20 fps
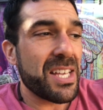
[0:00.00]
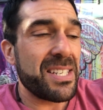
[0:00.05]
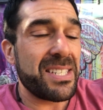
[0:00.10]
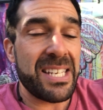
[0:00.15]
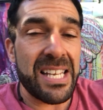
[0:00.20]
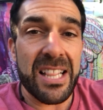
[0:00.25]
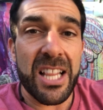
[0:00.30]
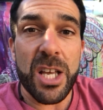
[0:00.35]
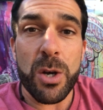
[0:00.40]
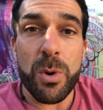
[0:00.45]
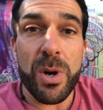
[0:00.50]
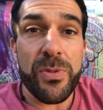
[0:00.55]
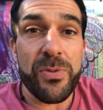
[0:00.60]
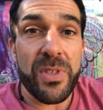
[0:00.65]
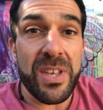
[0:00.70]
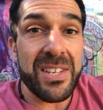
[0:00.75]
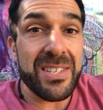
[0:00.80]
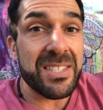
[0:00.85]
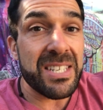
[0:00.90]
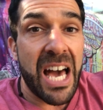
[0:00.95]
dealing
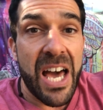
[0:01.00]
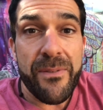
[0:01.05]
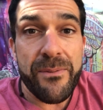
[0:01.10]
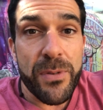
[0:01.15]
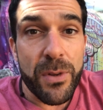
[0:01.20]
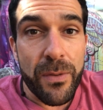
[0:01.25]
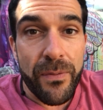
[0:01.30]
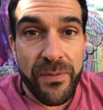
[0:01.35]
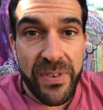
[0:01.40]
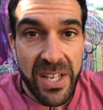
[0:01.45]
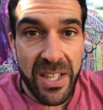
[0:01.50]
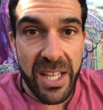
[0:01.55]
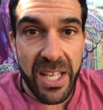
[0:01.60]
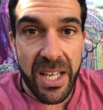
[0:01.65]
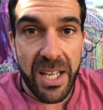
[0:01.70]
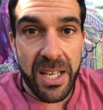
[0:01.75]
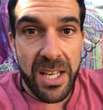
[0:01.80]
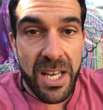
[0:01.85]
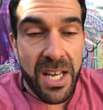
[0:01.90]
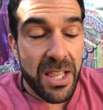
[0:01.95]
with is not
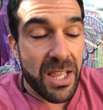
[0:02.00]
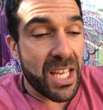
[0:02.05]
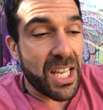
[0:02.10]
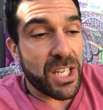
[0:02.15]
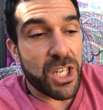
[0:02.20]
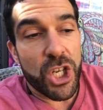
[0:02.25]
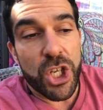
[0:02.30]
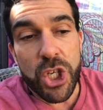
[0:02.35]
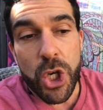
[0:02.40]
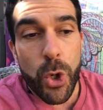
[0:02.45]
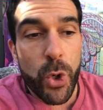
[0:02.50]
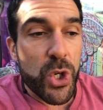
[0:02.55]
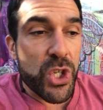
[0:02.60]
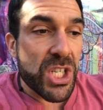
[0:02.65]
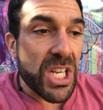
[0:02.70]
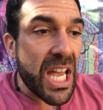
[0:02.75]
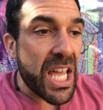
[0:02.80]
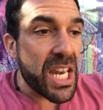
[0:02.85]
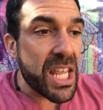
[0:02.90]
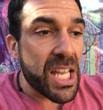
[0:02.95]
fulfilling like
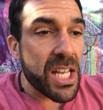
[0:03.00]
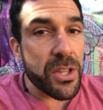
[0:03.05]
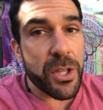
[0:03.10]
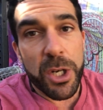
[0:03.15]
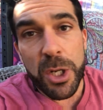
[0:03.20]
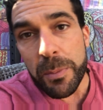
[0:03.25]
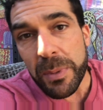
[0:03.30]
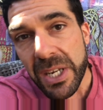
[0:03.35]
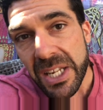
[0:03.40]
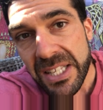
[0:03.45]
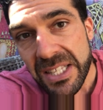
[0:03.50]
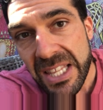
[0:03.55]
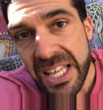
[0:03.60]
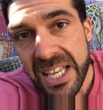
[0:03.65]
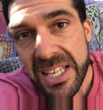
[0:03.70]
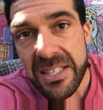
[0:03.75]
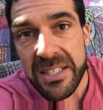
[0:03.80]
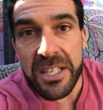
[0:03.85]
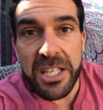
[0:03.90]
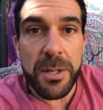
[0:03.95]
negotiating a little bit of
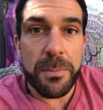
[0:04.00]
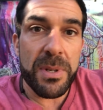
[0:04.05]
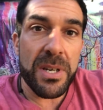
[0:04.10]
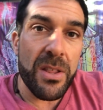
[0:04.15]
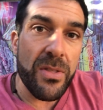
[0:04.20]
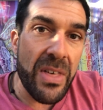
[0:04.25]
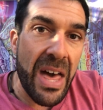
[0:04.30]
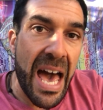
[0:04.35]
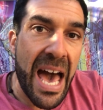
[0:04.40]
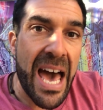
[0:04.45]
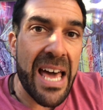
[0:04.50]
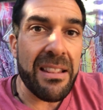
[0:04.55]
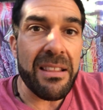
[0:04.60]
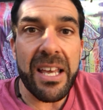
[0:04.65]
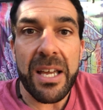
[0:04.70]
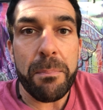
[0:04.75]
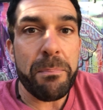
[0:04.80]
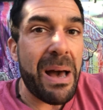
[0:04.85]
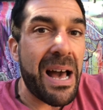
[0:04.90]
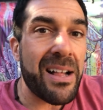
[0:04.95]
this, a little bit of that,
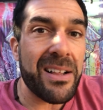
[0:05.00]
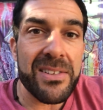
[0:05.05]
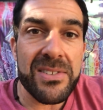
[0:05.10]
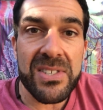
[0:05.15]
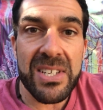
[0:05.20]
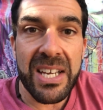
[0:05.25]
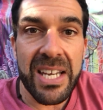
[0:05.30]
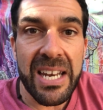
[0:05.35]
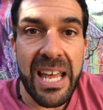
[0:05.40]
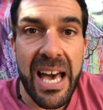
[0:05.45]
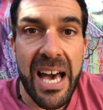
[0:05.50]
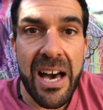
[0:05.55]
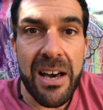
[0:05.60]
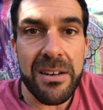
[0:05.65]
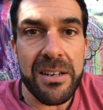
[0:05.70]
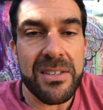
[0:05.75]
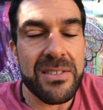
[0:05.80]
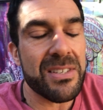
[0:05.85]
like balancing it out.